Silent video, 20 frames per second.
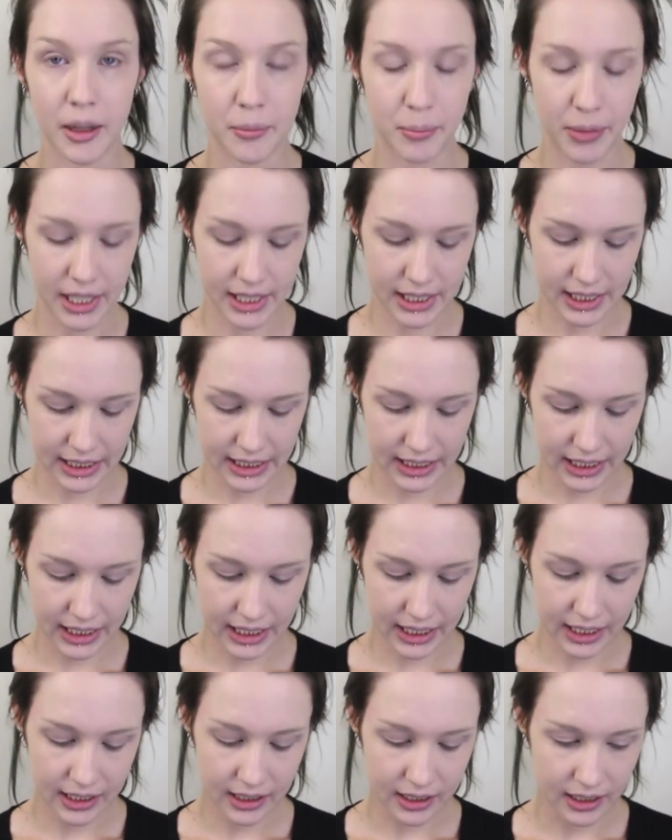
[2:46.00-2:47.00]
And
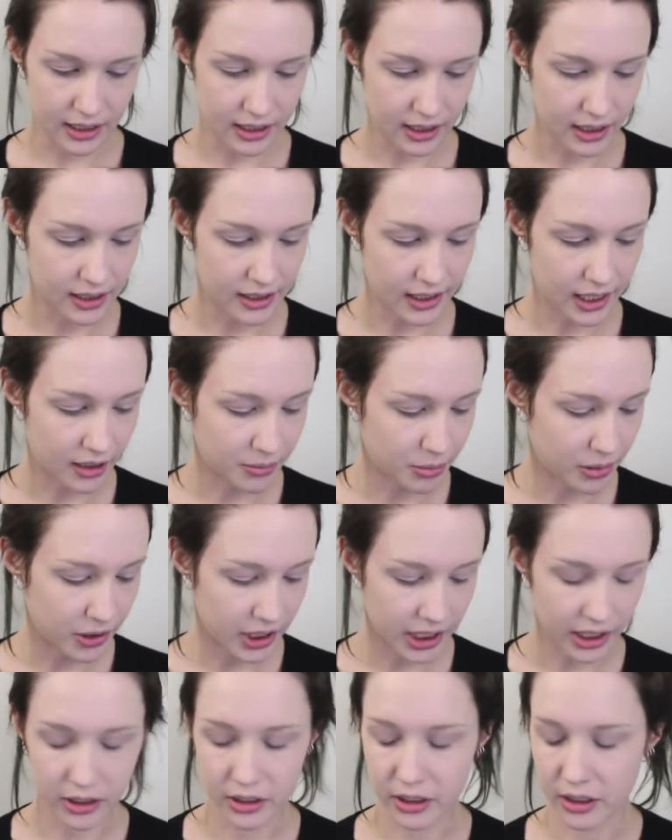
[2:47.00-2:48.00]
basically, just instead of
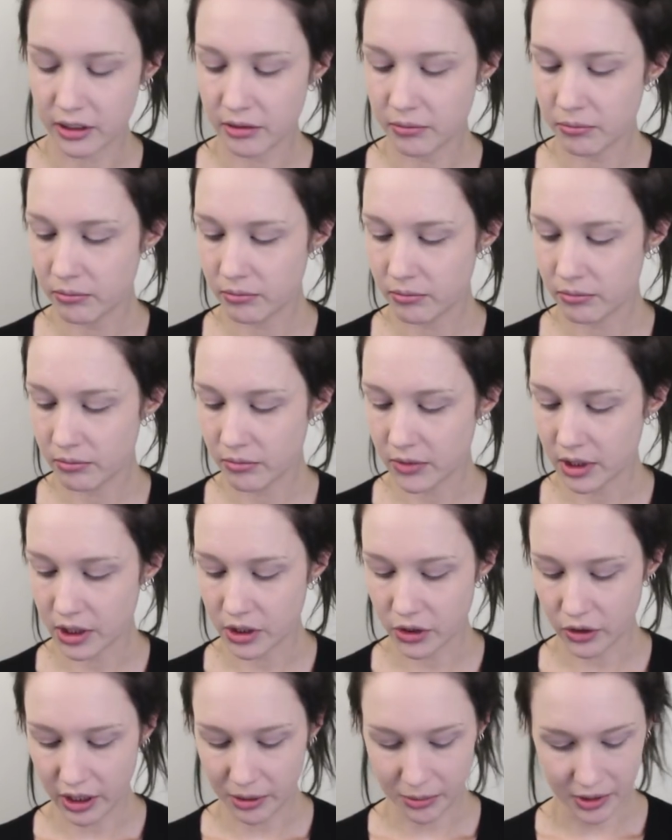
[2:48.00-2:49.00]
putting on the
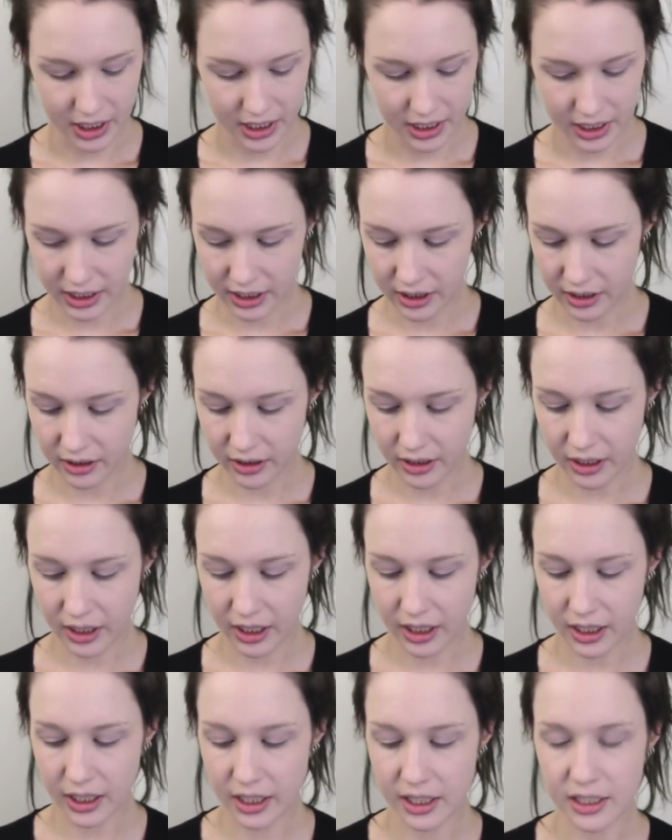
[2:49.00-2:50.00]
straight up concealer,
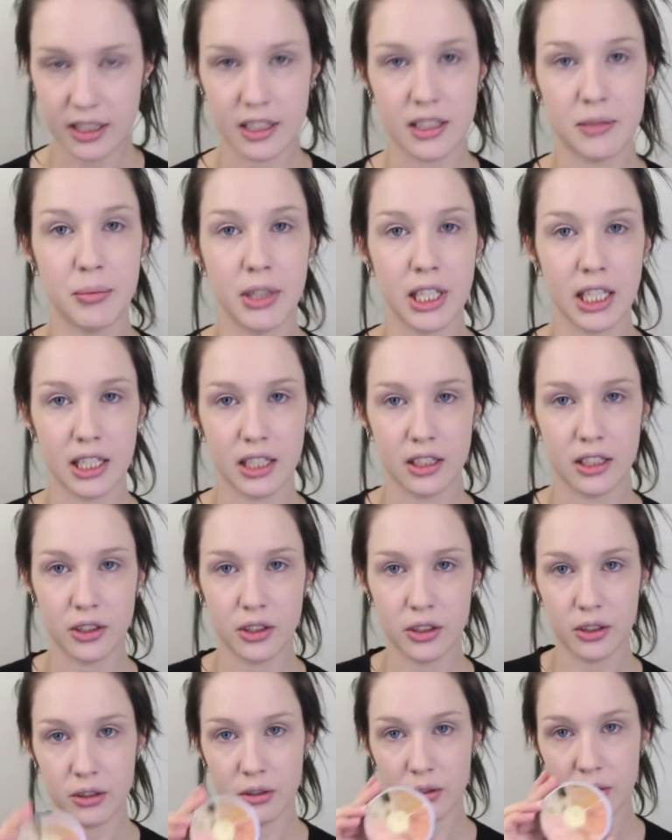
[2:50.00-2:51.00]
I just pick and
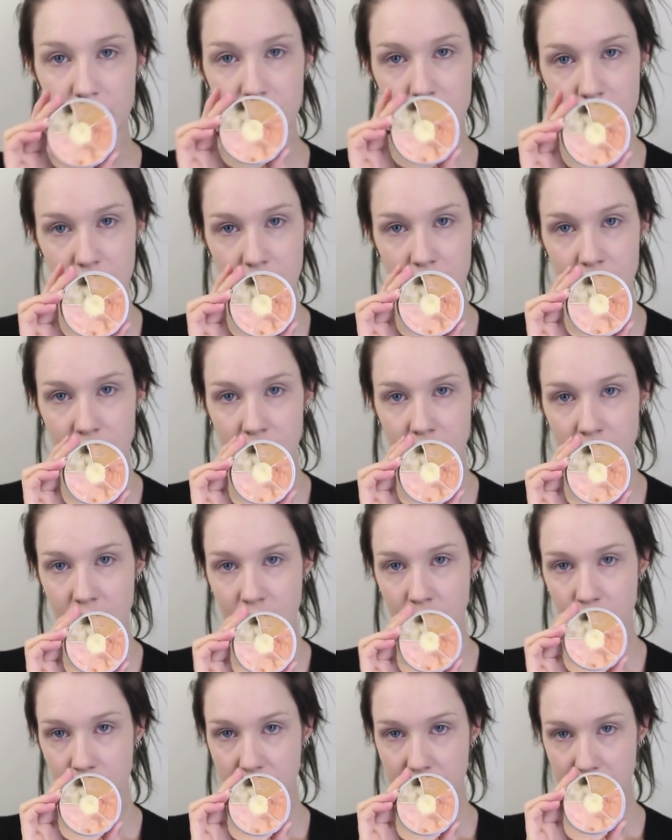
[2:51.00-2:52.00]
choose
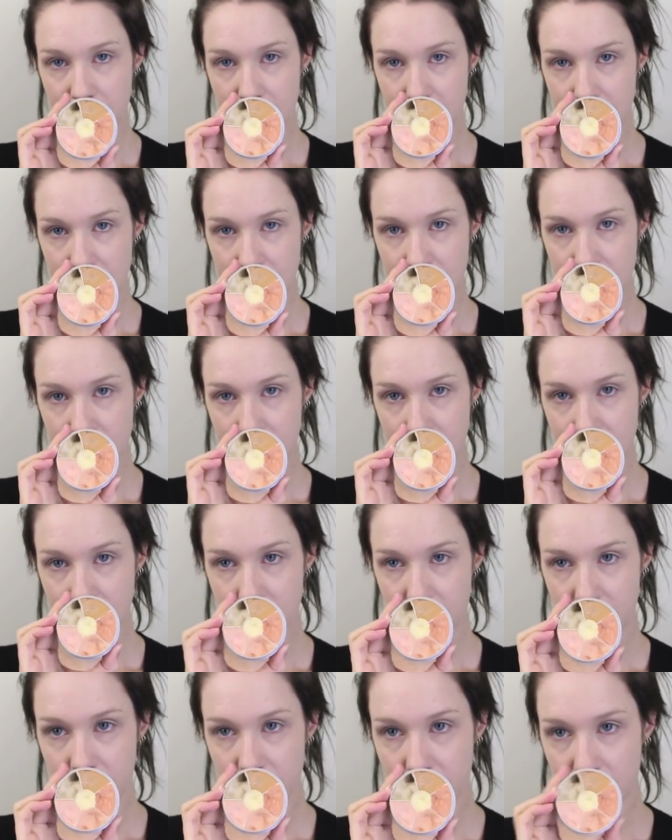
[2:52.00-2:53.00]
which parts
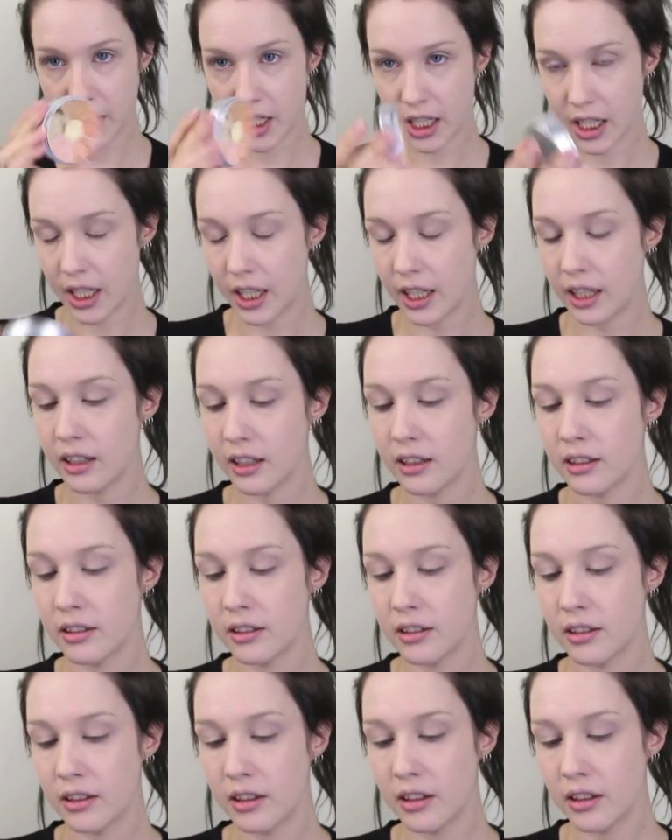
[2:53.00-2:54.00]
of my
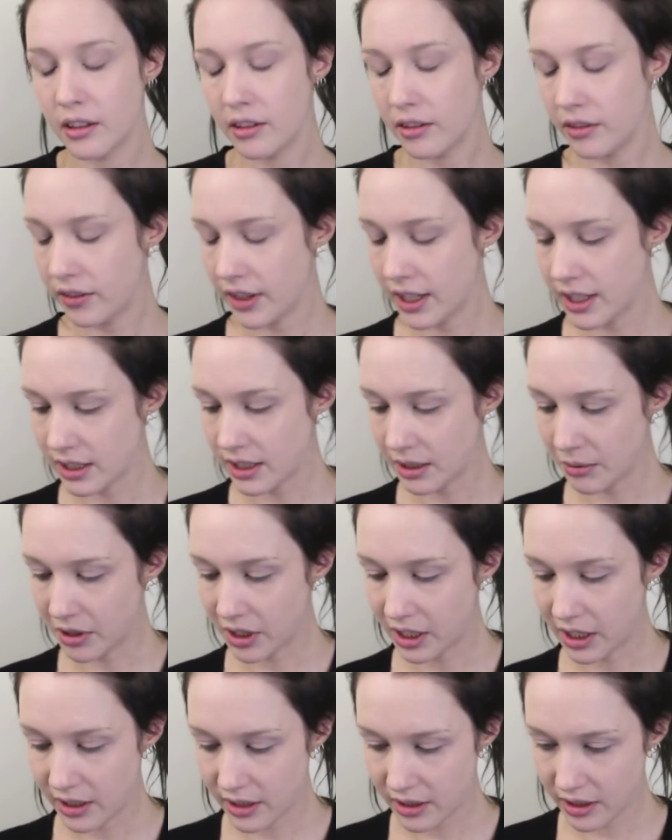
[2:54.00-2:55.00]
face I'm going
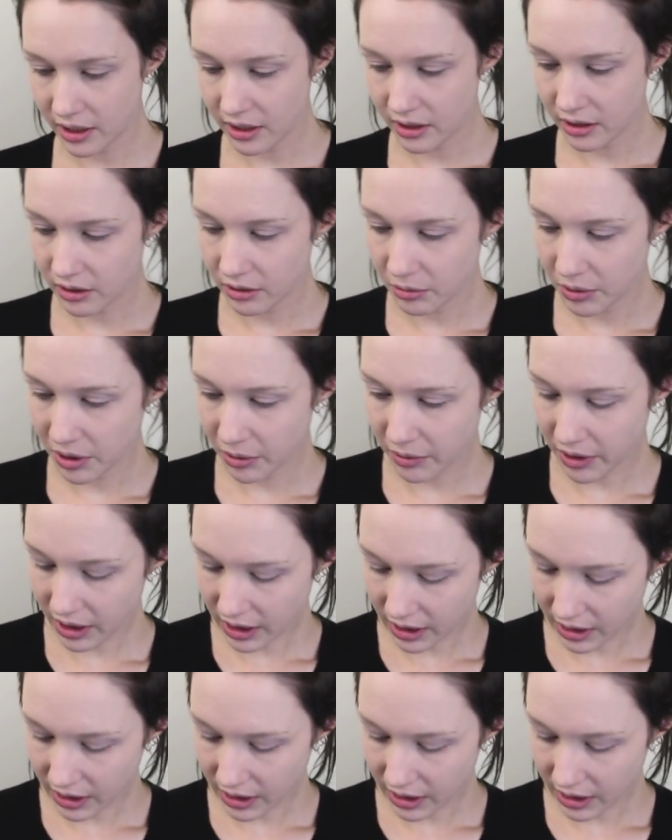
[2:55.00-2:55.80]
to conceal with what